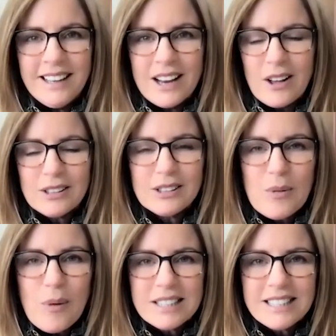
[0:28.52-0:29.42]
I
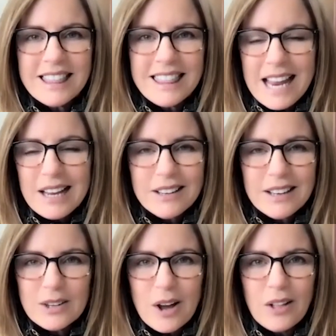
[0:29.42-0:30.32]
also want to thank and
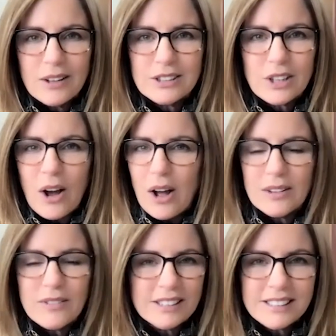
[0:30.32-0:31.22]
acknowledge all
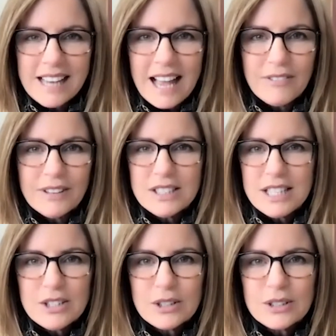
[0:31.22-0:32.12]
of the staff and
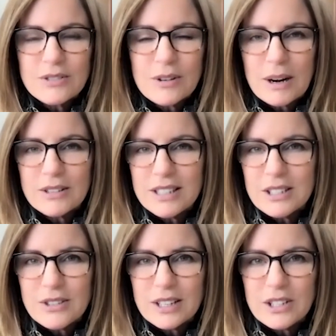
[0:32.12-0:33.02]
teachers from our
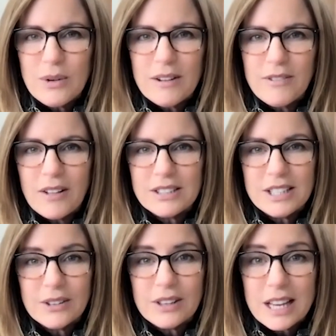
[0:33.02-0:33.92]
district who have
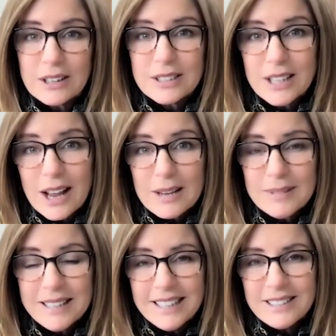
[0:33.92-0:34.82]
volunteered their time
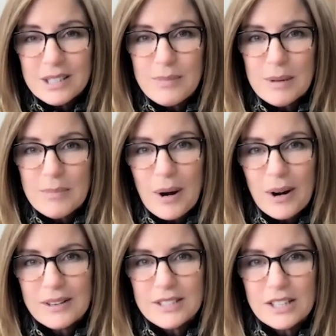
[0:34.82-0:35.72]
to be a
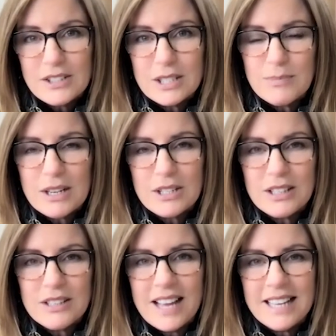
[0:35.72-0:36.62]
part of such a
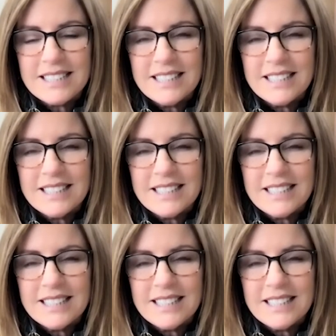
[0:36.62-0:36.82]
special event.